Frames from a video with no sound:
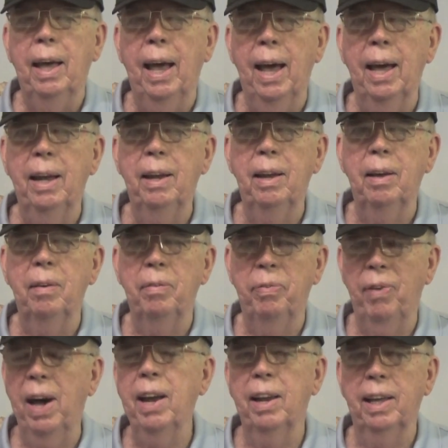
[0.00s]
And
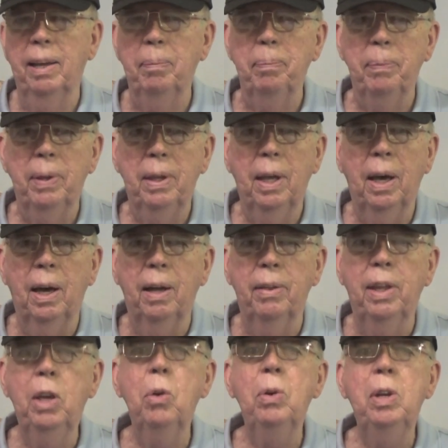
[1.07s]
finally, uh,
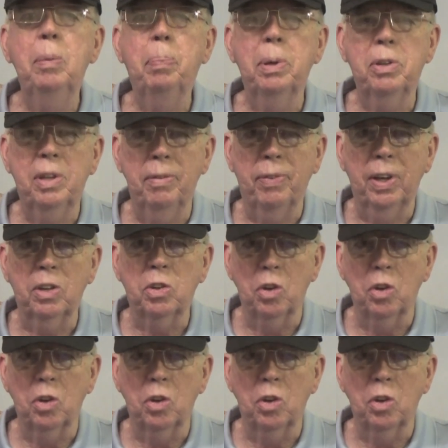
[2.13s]
the Union Pacific